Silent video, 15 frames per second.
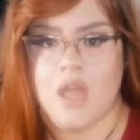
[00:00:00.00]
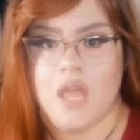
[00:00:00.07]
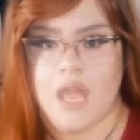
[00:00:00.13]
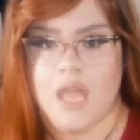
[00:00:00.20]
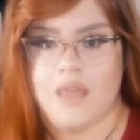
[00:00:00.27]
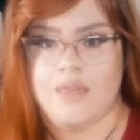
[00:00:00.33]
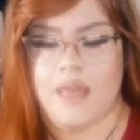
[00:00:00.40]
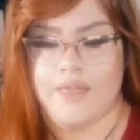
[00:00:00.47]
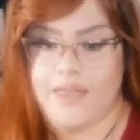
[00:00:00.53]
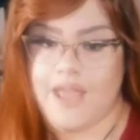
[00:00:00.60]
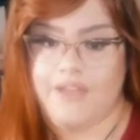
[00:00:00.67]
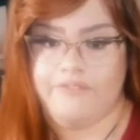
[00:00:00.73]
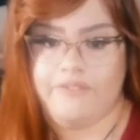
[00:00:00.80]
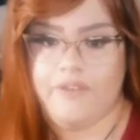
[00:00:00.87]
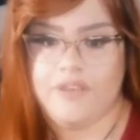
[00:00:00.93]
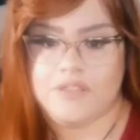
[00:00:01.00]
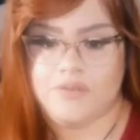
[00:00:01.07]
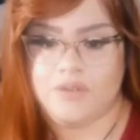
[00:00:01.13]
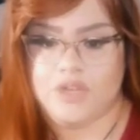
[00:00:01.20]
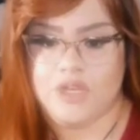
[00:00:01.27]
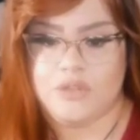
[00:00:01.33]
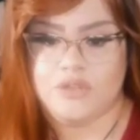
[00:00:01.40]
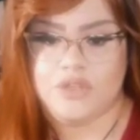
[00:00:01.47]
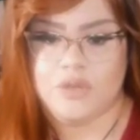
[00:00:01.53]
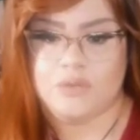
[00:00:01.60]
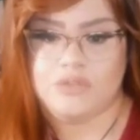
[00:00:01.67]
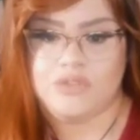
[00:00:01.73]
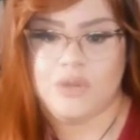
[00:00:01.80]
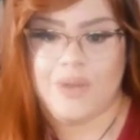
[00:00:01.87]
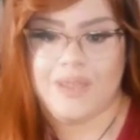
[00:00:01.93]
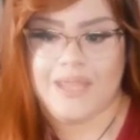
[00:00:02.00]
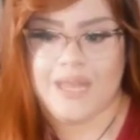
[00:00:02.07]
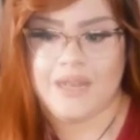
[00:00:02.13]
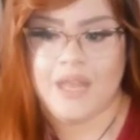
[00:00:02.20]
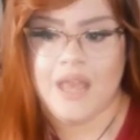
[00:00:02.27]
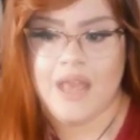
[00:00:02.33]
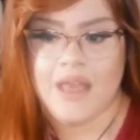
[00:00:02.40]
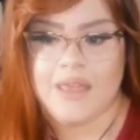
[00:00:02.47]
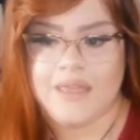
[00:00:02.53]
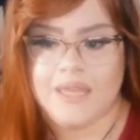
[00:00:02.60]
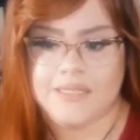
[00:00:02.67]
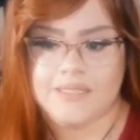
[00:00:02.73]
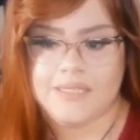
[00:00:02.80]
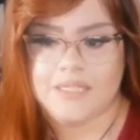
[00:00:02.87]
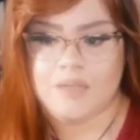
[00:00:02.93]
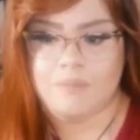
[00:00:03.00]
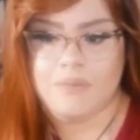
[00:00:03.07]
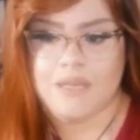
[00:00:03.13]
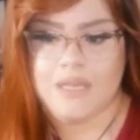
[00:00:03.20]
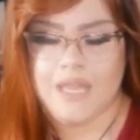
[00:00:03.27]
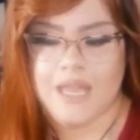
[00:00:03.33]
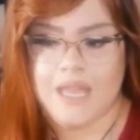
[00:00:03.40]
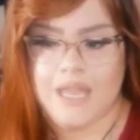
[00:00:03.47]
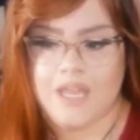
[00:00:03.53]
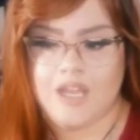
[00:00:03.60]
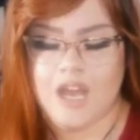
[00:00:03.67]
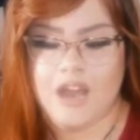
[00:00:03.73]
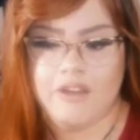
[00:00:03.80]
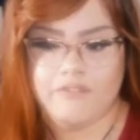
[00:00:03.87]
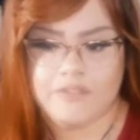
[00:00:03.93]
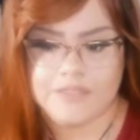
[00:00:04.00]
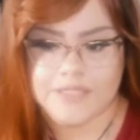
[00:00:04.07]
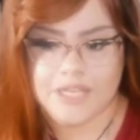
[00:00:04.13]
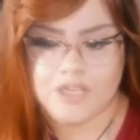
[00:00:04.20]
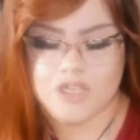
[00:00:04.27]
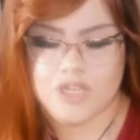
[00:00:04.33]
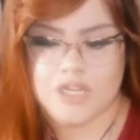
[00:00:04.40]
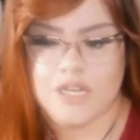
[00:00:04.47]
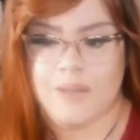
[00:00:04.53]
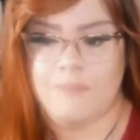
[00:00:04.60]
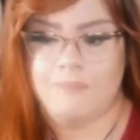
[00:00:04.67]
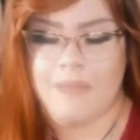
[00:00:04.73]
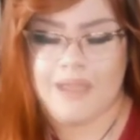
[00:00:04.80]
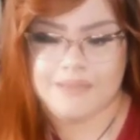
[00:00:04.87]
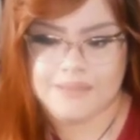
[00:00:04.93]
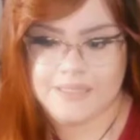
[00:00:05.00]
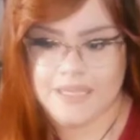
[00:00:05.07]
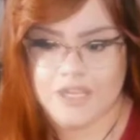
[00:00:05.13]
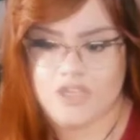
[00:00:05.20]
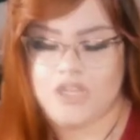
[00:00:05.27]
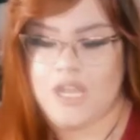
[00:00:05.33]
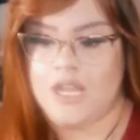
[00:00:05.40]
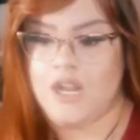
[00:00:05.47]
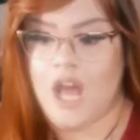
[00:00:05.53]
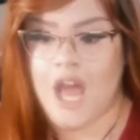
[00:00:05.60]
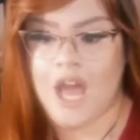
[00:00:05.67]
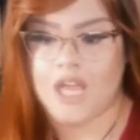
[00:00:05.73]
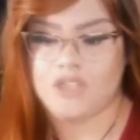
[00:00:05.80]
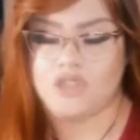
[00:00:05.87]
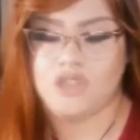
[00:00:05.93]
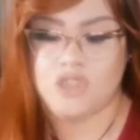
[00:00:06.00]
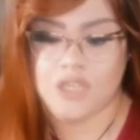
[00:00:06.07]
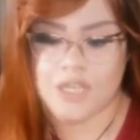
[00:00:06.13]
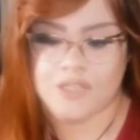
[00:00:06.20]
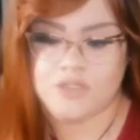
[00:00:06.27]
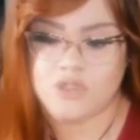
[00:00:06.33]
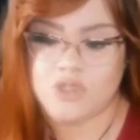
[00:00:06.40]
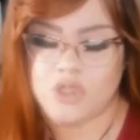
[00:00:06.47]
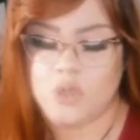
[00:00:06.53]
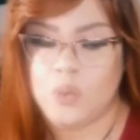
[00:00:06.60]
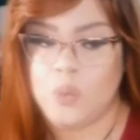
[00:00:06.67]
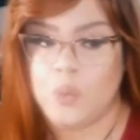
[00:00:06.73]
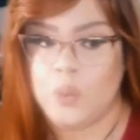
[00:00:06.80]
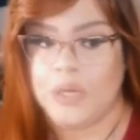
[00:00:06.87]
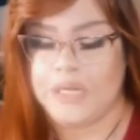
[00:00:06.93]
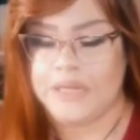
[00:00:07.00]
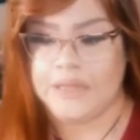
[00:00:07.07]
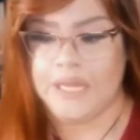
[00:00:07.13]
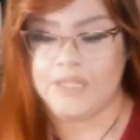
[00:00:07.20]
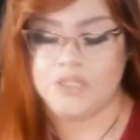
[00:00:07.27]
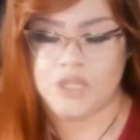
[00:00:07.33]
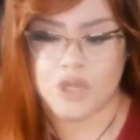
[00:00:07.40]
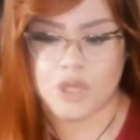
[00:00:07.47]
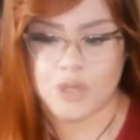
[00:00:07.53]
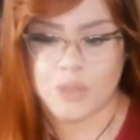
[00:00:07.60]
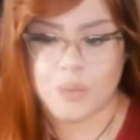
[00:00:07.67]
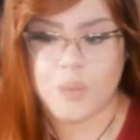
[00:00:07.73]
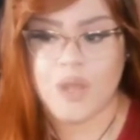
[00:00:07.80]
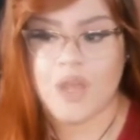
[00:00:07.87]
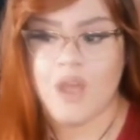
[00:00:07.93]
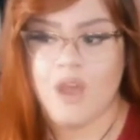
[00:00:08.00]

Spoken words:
and that they have feelings for you too. So again, there's gonna be a conversation, a message, and a chance to work things through.